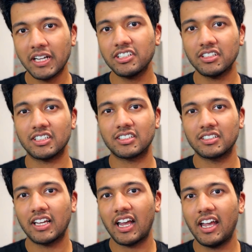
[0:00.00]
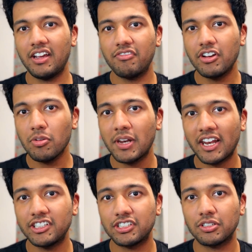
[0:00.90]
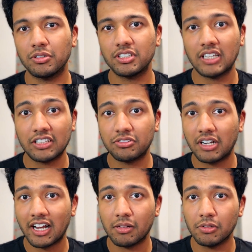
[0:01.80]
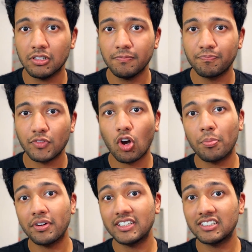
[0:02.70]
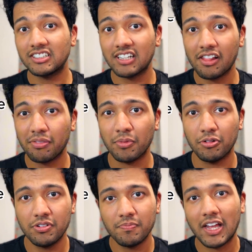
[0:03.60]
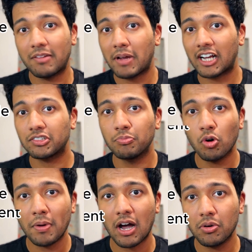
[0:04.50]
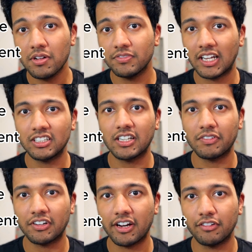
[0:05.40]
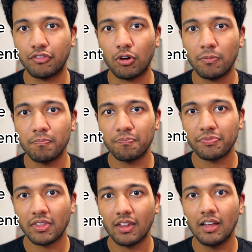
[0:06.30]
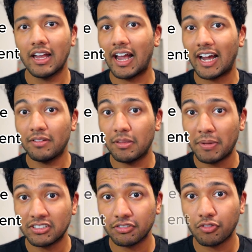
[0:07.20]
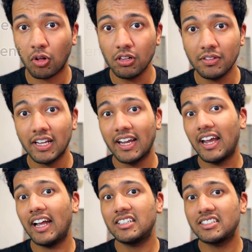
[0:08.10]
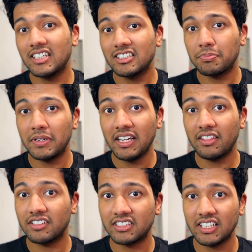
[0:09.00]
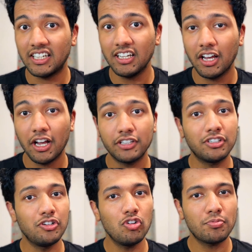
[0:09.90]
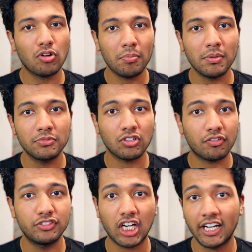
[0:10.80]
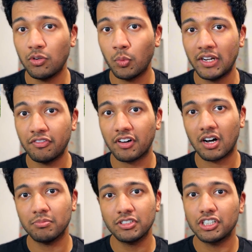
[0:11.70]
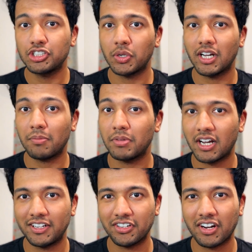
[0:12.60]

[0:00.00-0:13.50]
Picture this, a renewable energy source that's reliable, operates in stealth mode, and packs more power than it's given credit for. And the best of all, it sits beneath the sea, so no problems of giant wind farms showing up behind your